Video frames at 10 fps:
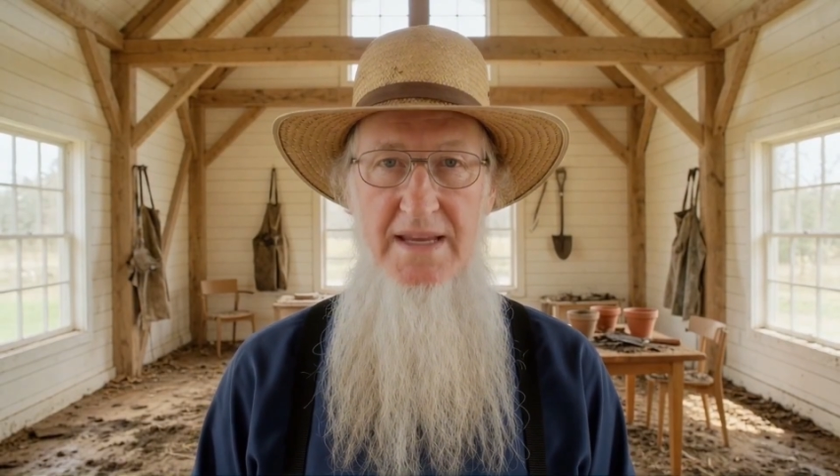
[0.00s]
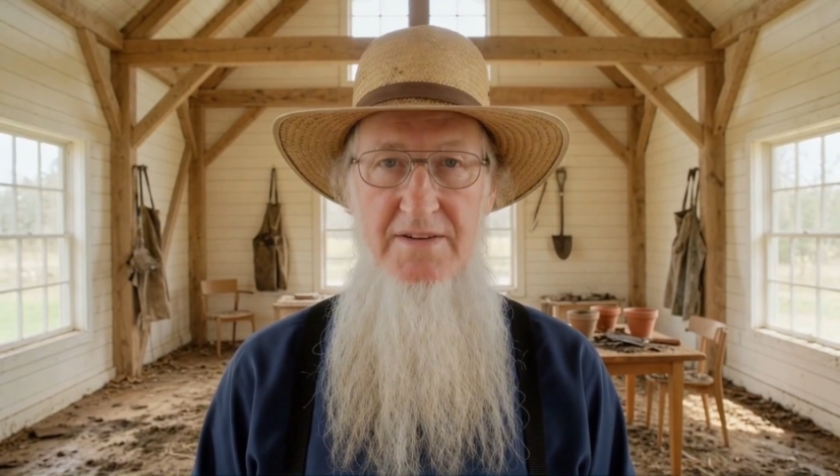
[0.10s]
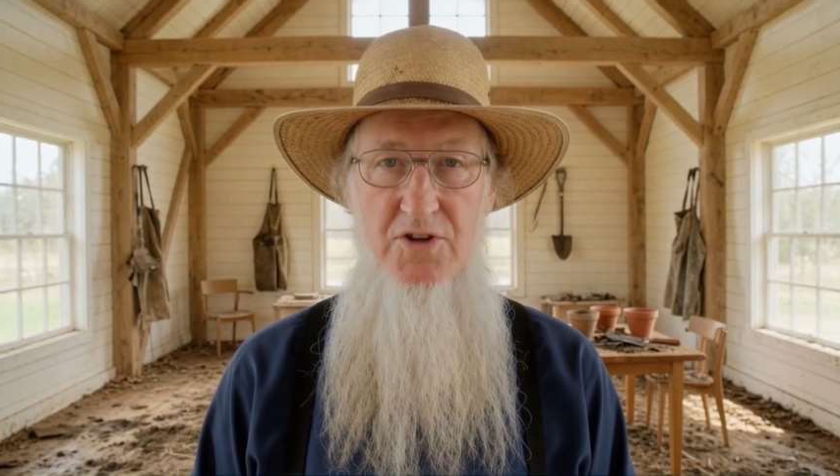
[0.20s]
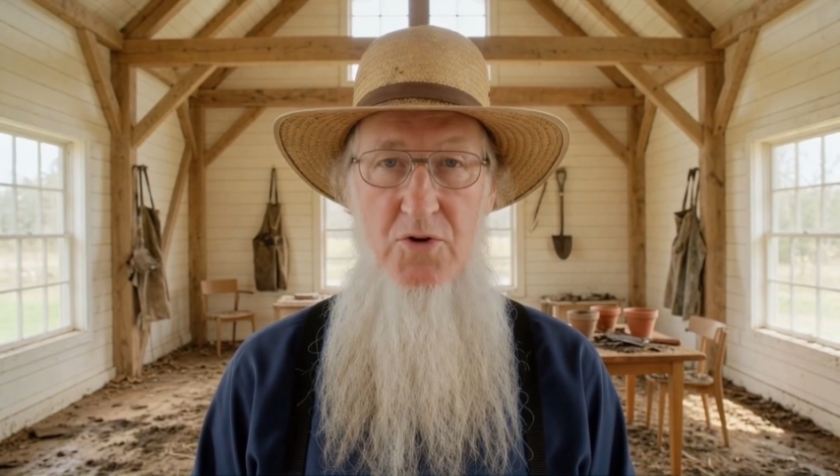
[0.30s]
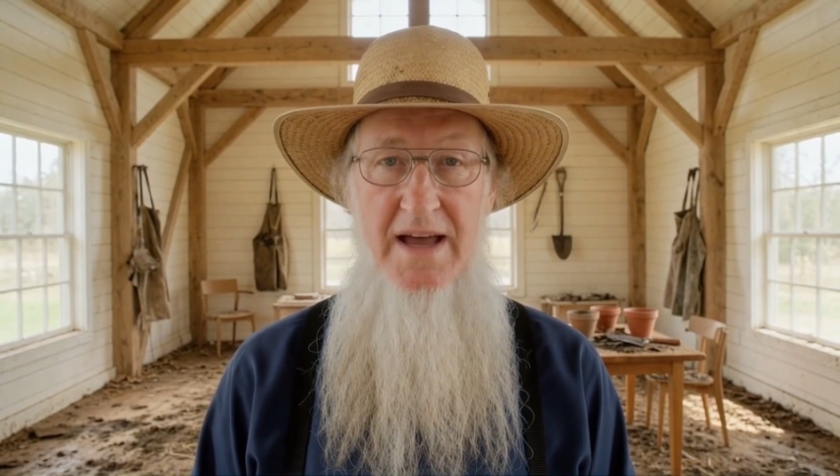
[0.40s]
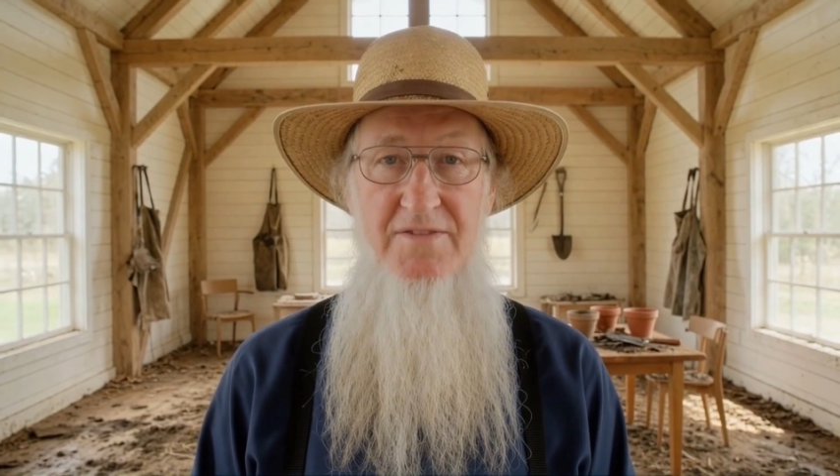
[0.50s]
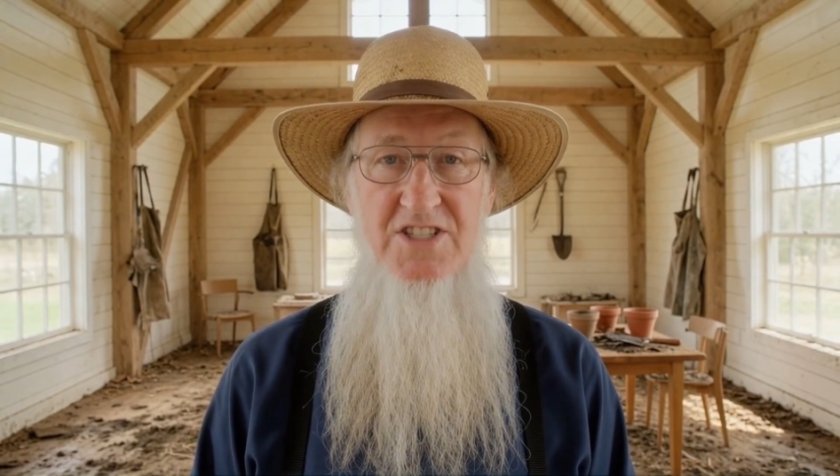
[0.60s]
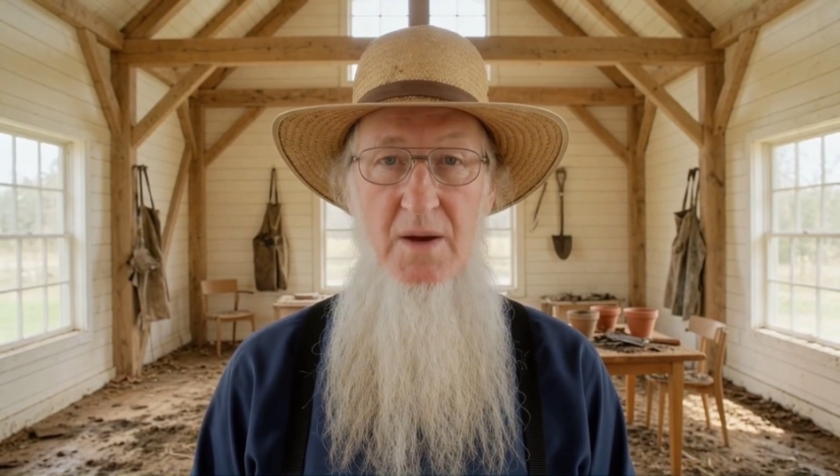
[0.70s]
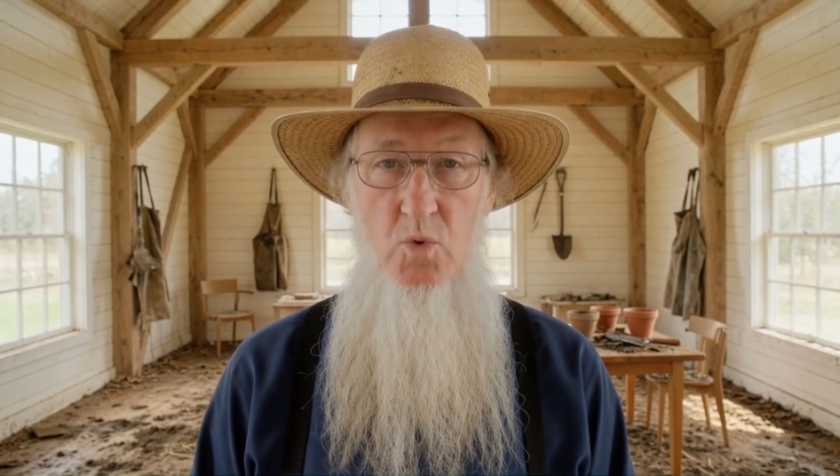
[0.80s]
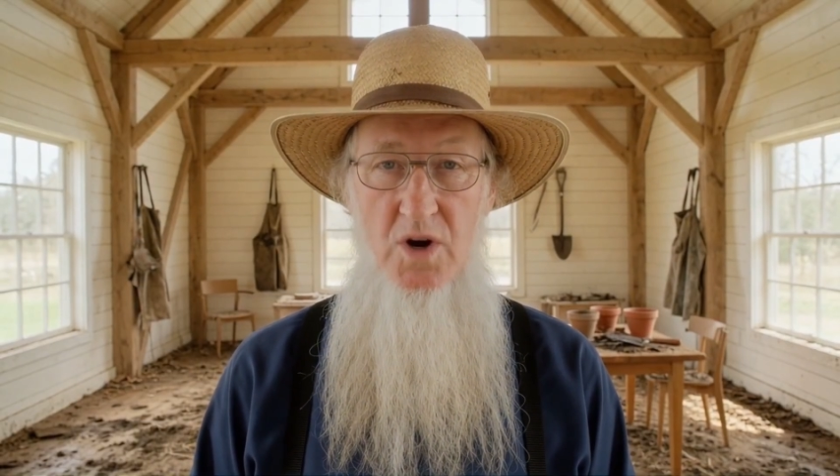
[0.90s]
If you live
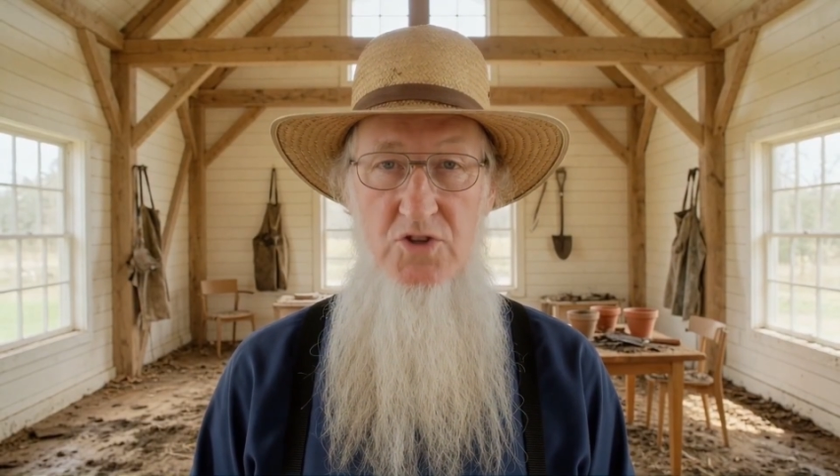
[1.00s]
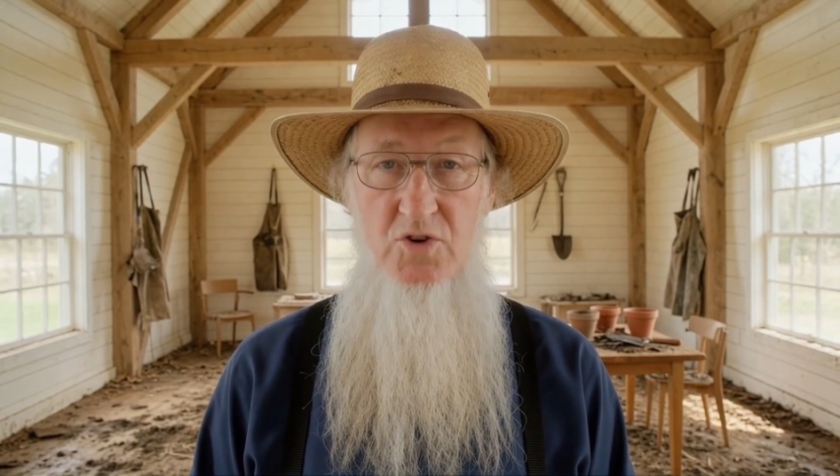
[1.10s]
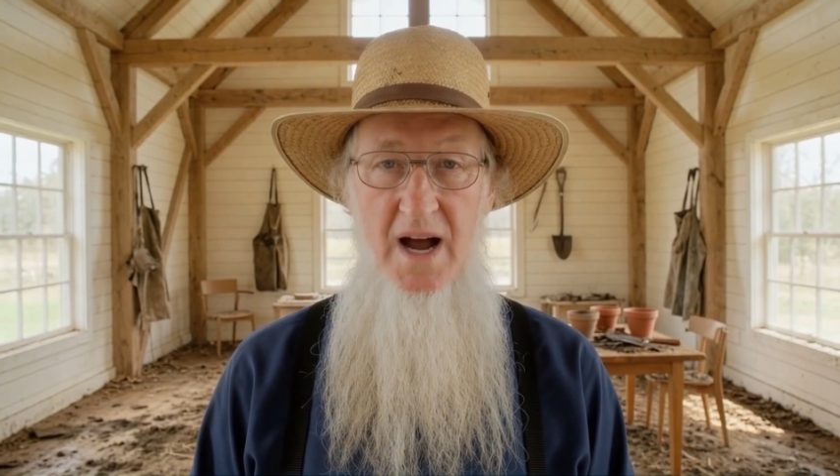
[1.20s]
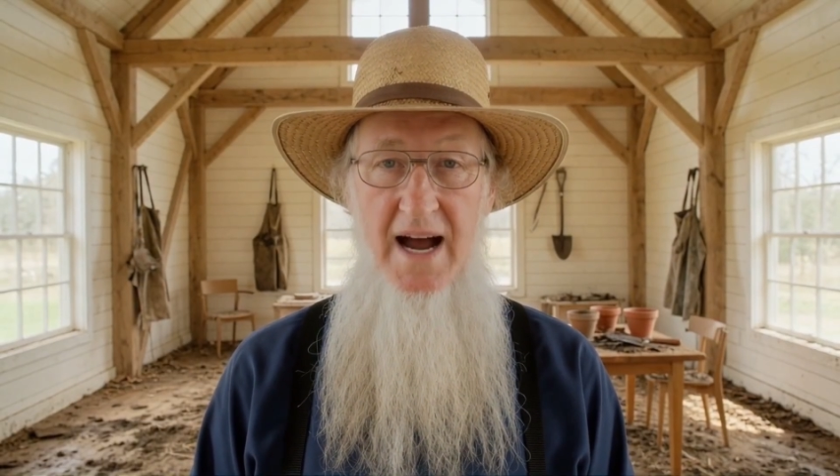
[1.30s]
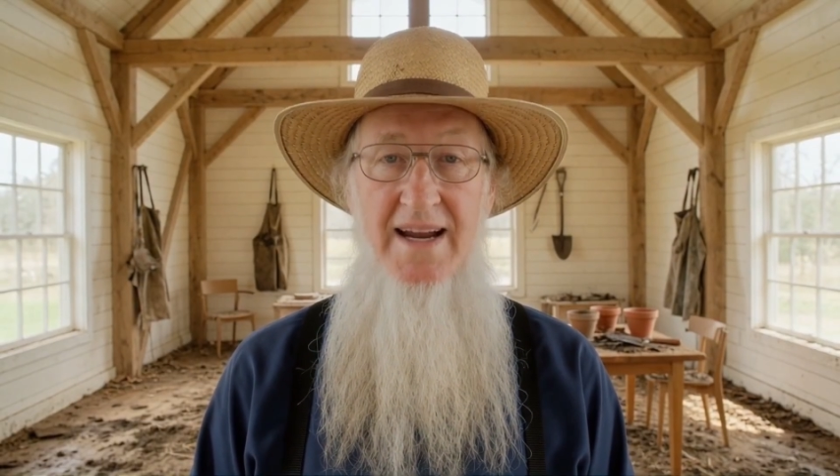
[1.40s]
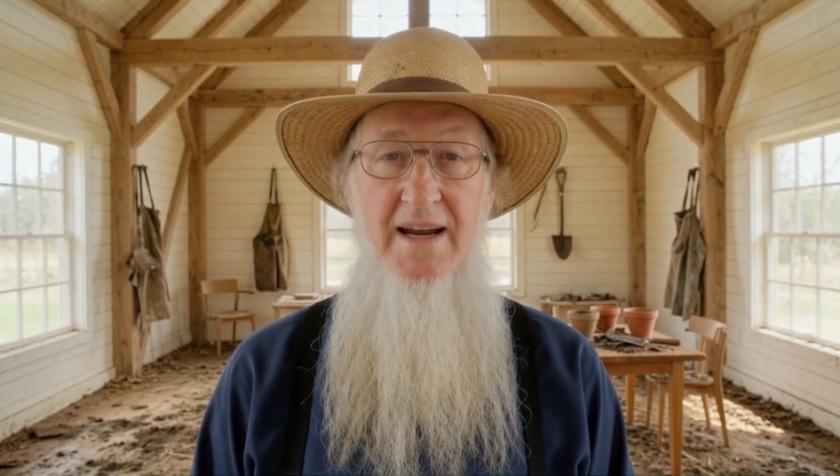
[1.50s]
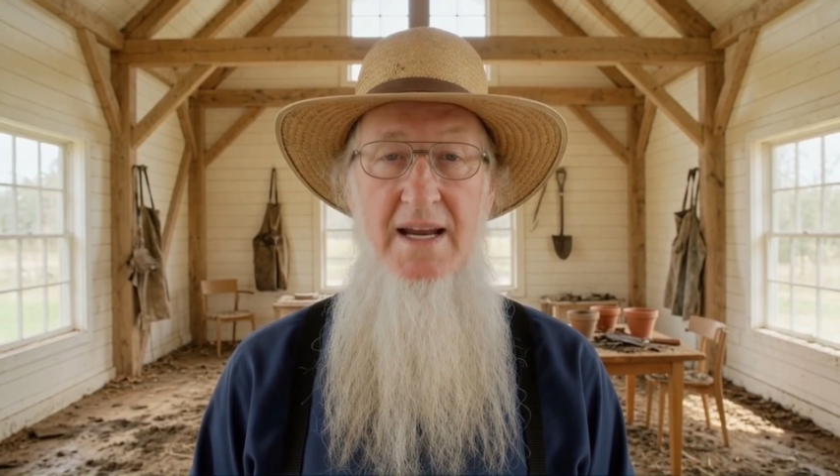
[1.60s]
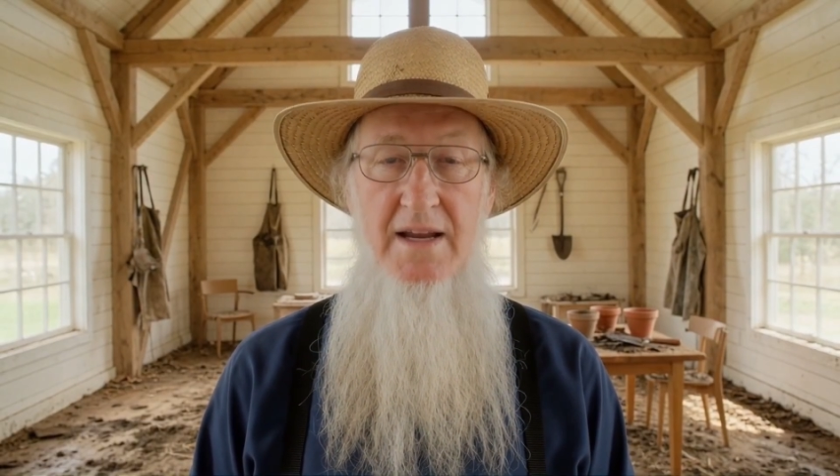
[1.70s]
somewhere dry,